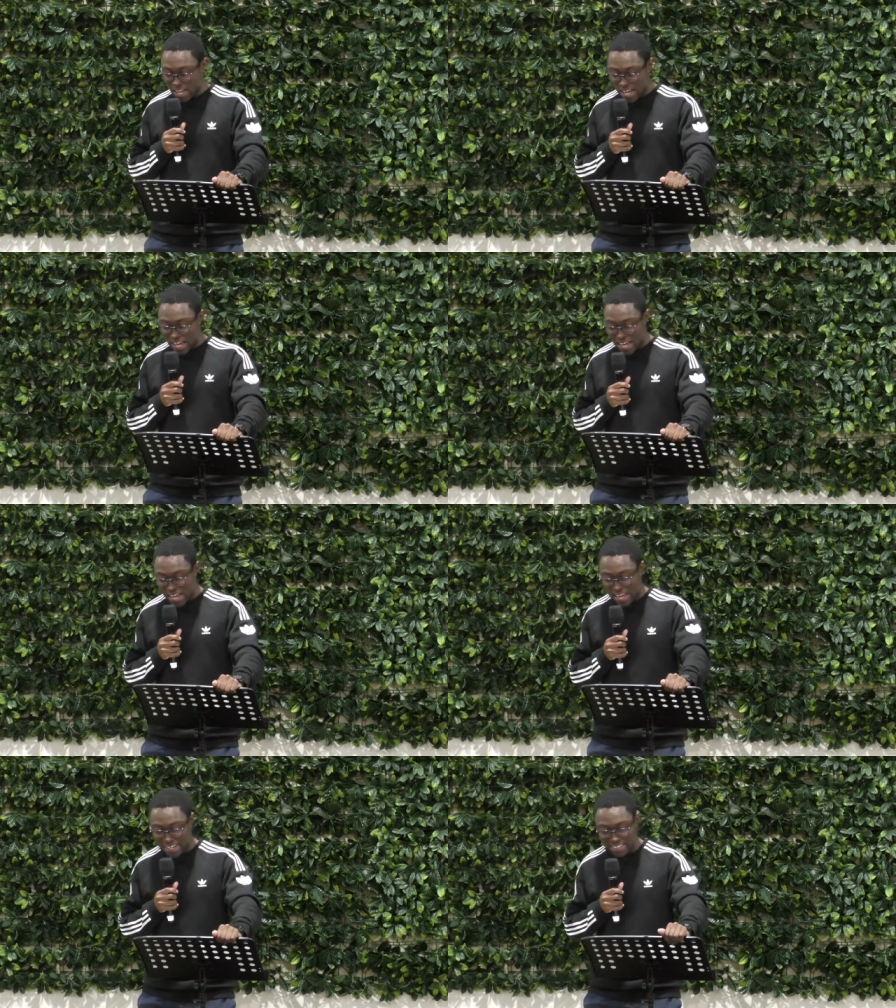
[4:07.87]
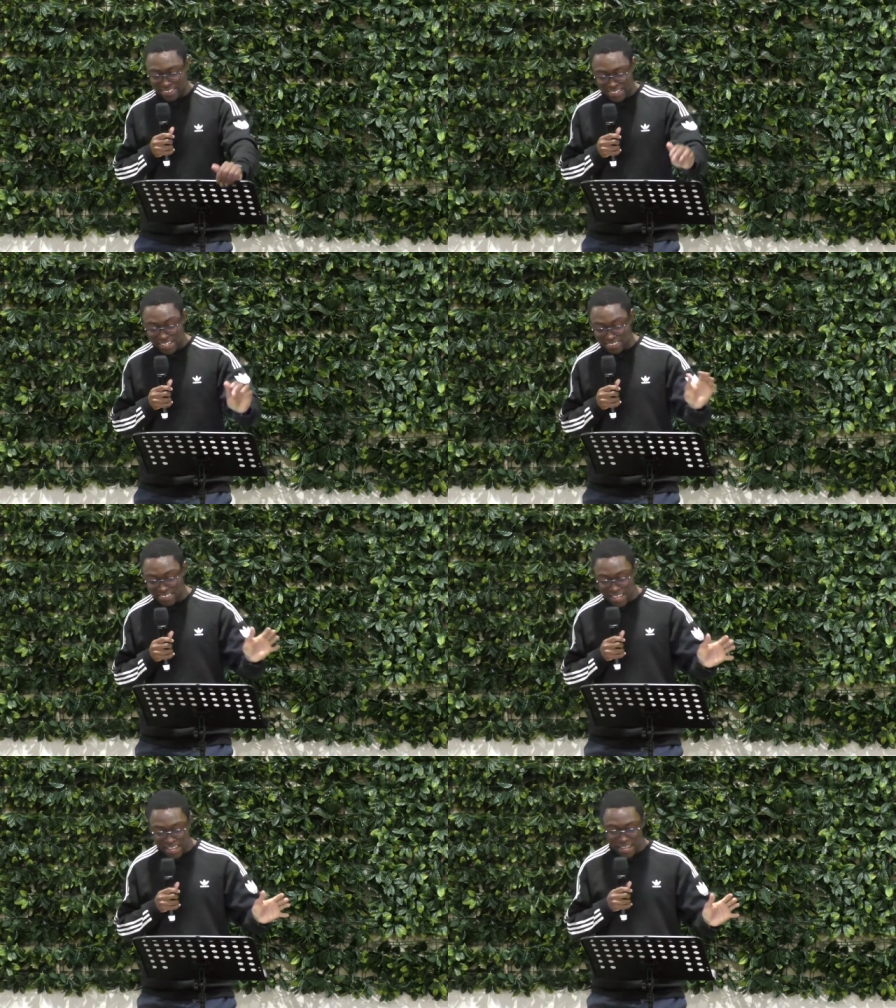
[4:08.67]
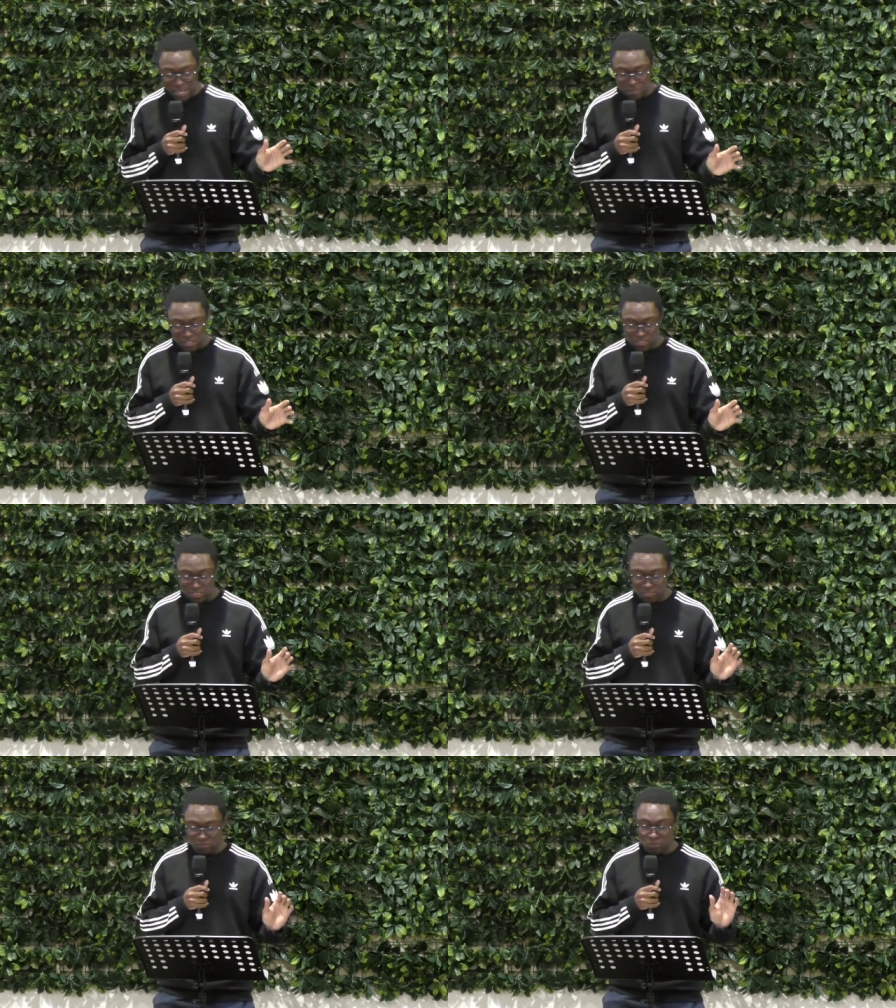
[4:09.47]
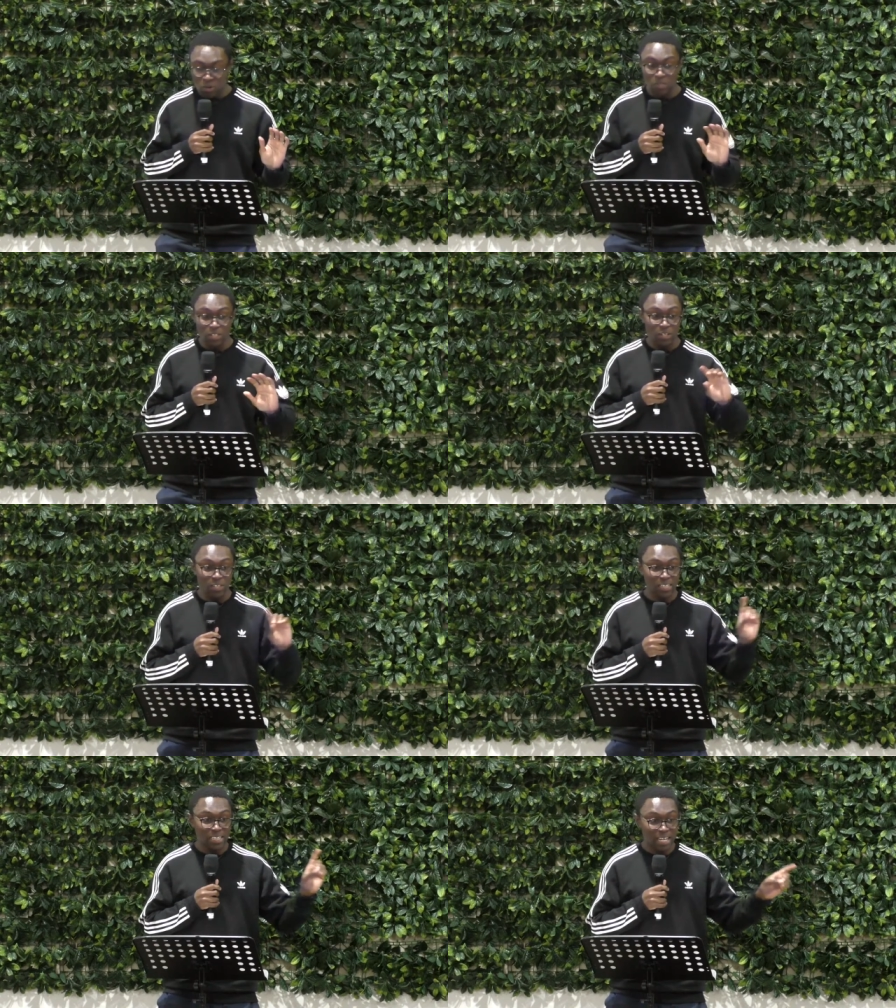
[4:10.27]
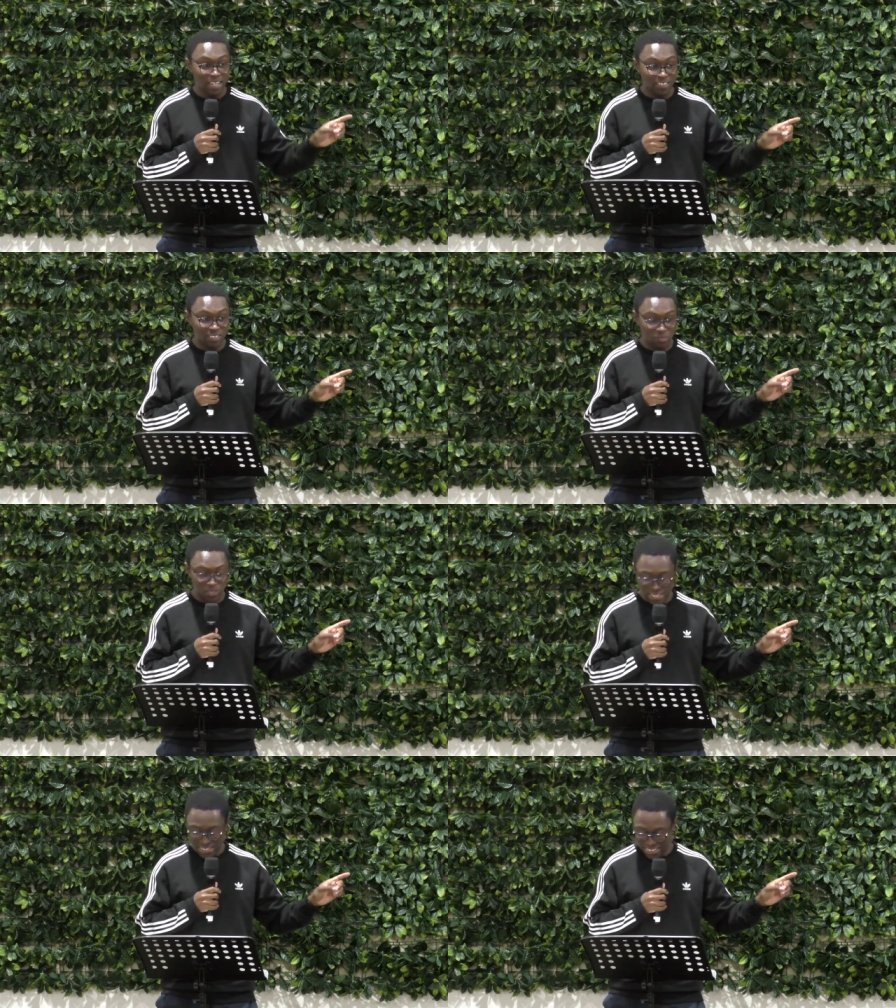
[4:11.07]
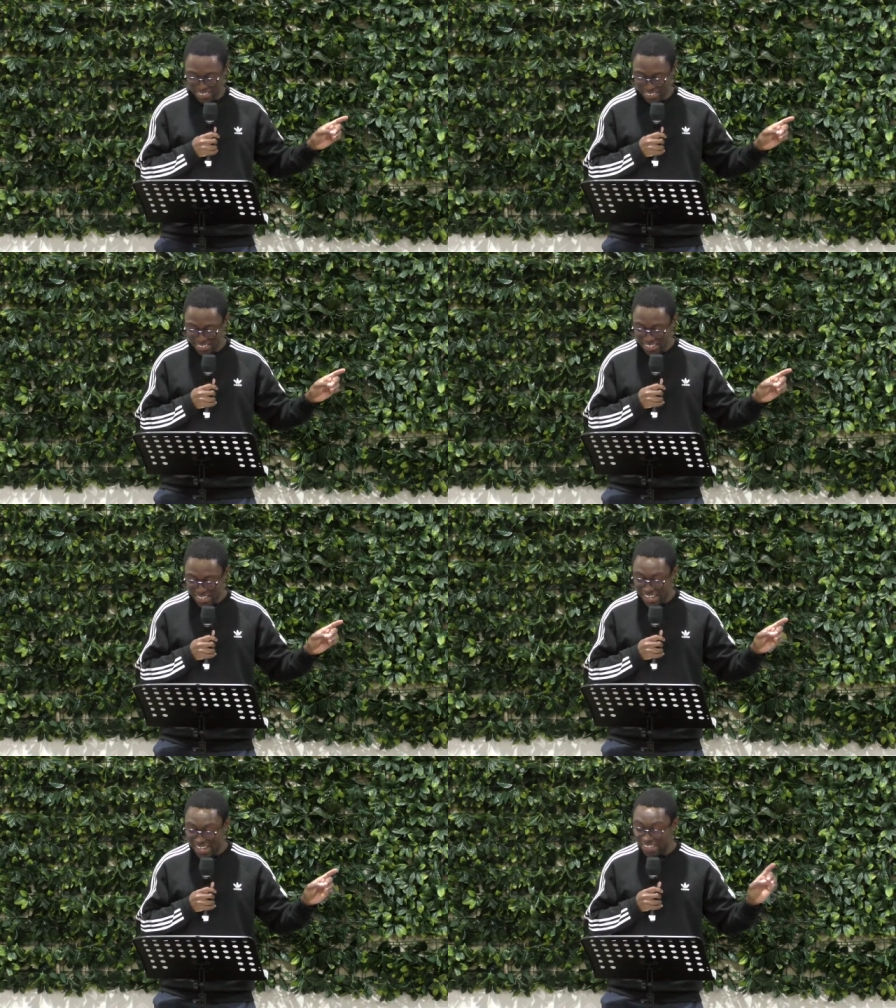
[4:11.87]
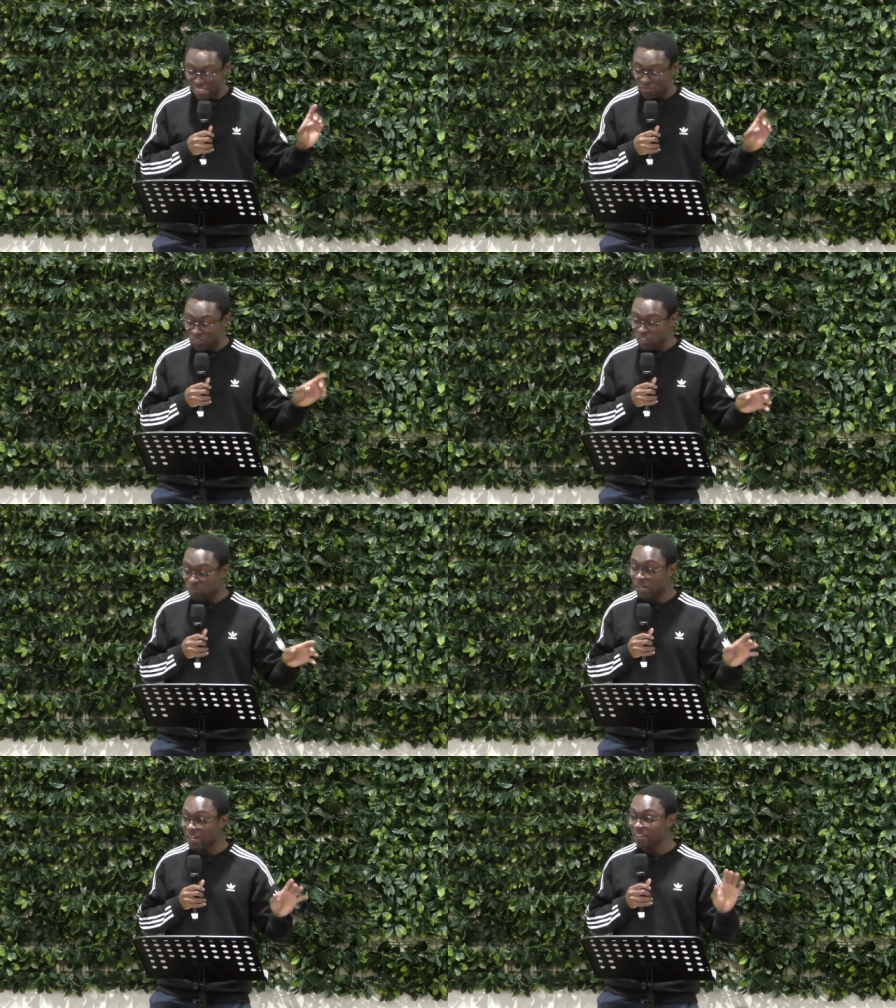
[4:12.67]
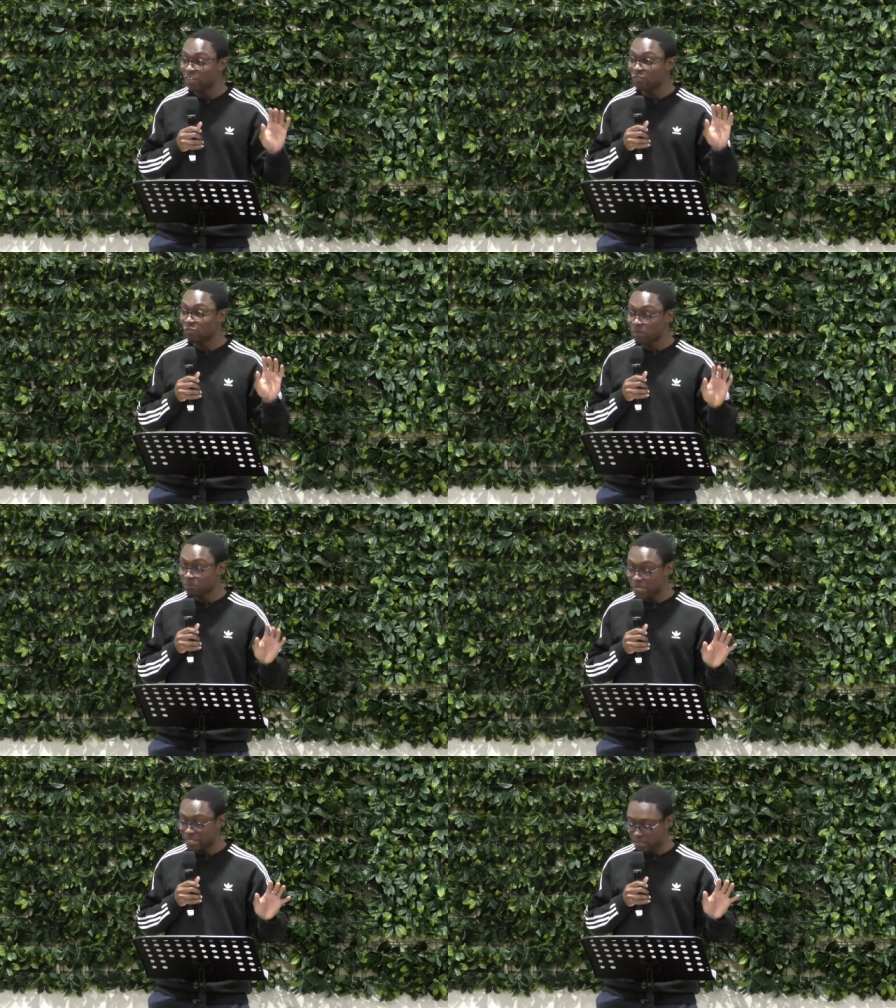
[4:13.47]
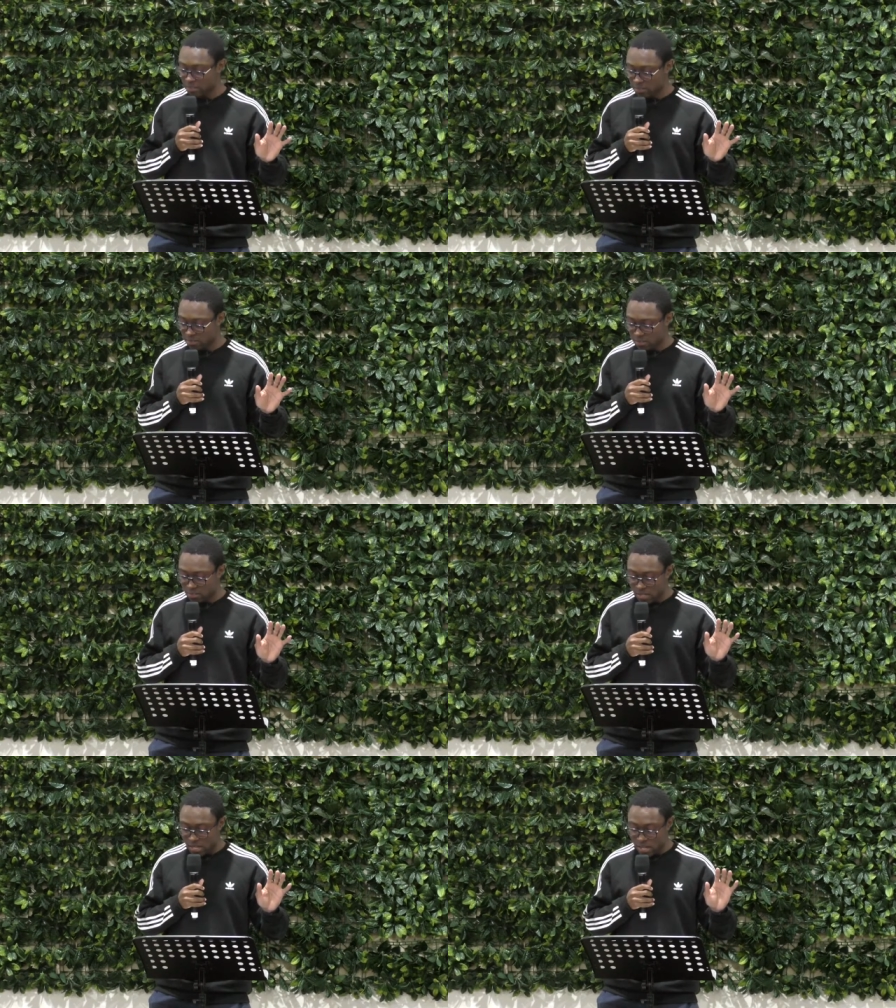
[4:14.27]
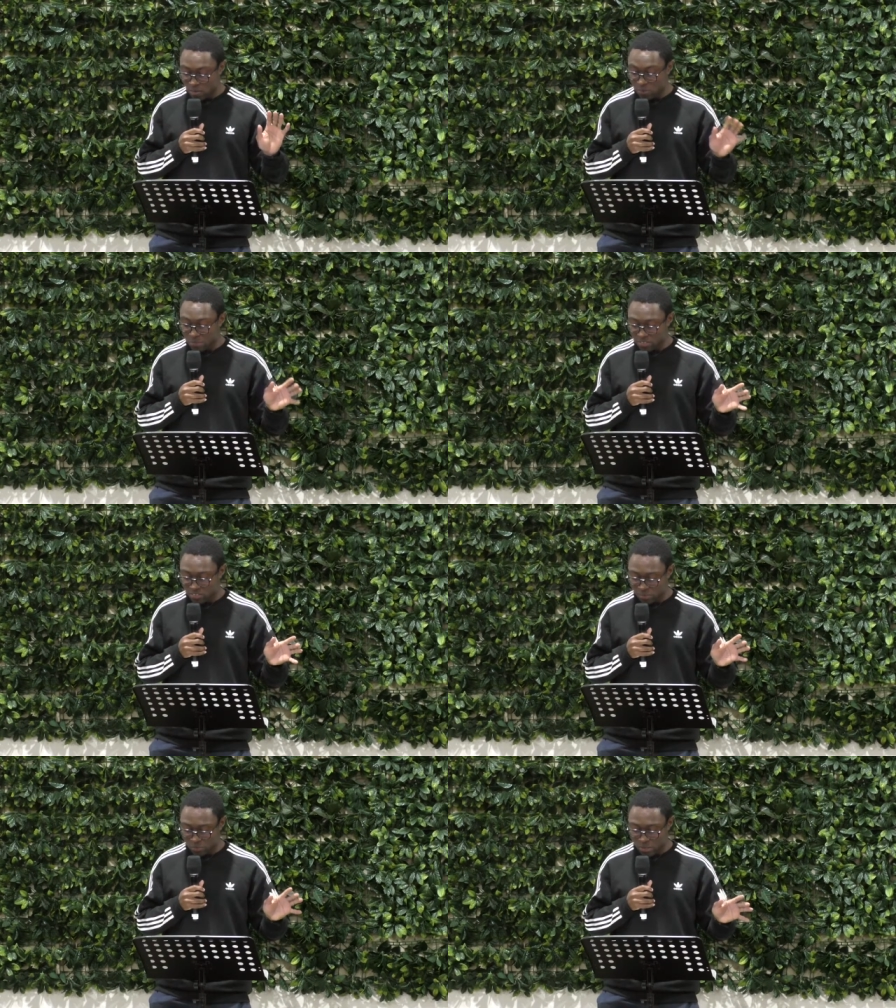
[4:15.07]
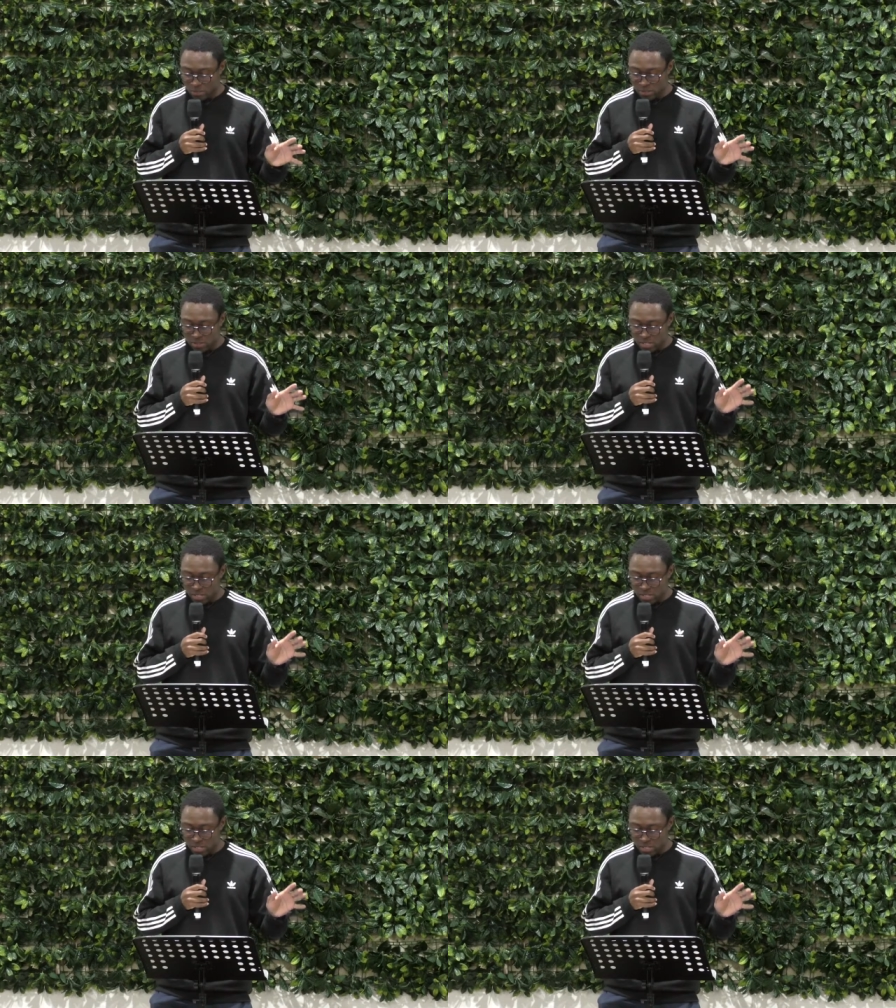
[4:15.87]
Uh, and it's there because of what we learnt last week uh, in the first part of 1 Peter, uh, 1 Peter chapter 1.